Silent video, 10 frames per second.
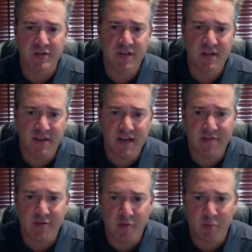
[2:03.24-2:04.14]
that they'd have
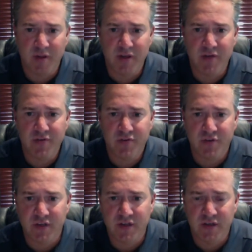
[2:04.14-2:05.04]
to replace
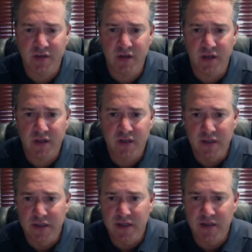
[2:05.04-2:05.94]
in
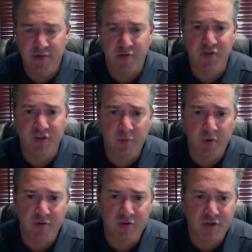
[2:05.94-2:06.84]
the foreseeable
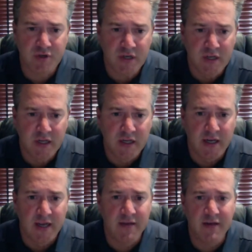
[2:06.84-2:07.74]
future.
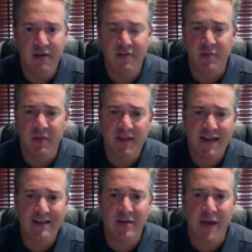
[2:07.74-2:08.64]
And they needed something that
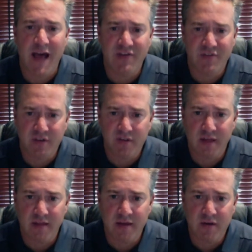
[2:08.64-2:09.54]
had capacity,
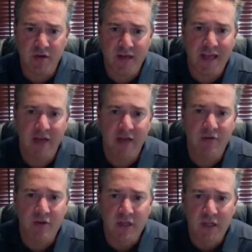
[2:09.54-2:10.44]
that could
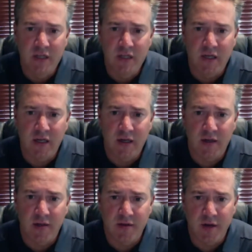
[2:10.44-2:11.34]
handle
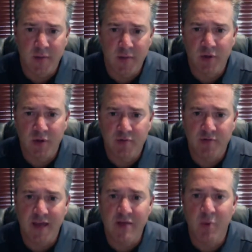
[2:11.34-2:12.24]
the number of
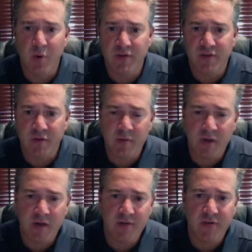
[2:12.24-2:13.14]
endpoints that would be
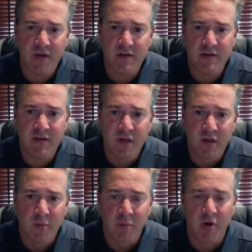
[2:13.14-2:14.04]
on this island,
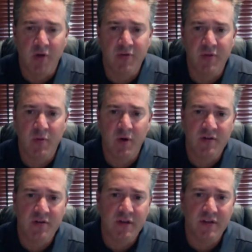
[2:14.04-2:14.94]
but also they wanted
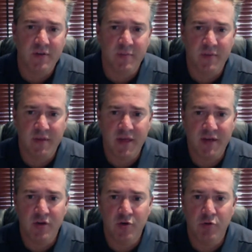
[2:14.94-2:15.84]
to look at something that
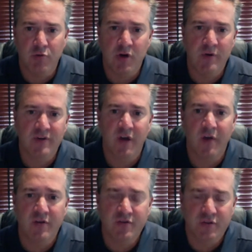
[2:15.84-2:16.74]
could grow into
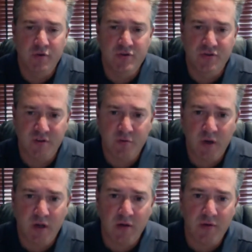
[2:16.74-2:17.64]
other solutions as
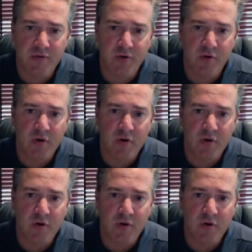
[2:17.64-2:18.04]
well. So